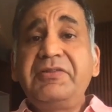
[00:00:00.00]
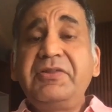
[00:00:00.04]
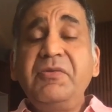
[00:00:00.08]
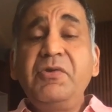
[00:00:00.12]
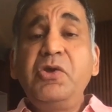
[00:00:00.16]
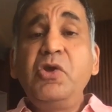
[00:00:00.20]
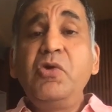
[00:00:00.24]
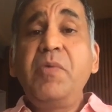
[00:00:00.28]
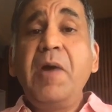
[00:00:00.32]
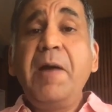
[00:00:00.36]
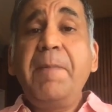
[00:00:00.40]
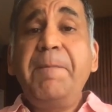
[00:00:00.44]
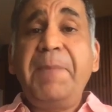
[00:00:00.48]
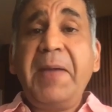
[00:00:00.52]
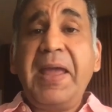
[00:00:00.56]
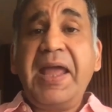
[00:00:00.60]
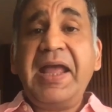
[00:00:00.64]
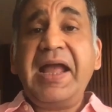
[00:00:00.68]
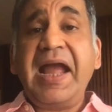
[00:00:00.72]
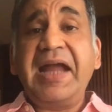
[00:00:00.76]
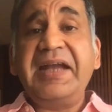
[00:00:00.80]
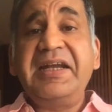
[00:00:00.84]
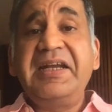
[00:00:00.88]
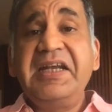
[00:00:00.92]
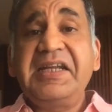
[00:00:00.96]
"You were
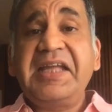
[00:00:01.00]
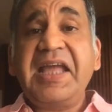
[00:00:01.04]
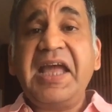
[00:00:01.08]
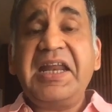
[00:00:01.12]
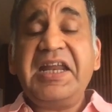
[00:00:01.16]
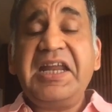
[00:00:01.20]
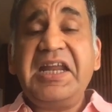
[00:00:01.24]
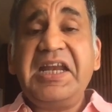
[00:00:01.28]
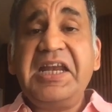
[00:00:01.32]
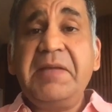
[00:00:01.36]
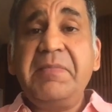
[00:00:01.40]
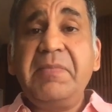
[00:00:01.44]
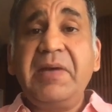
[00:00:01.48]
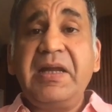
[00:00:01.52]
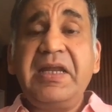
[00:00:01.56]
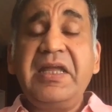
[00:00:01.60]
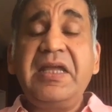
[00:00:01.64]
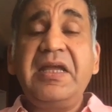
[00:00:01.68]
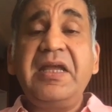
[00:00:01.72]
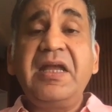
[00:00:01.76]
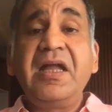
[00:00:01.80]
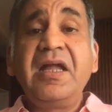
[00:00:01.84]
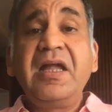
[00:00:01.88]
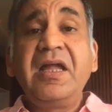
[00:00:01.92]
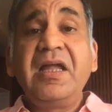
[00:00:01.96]
paying. I didn't carry any
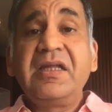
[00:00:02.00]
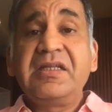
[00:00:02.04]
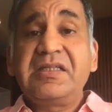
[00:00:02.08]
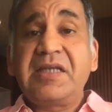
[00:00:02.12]
money."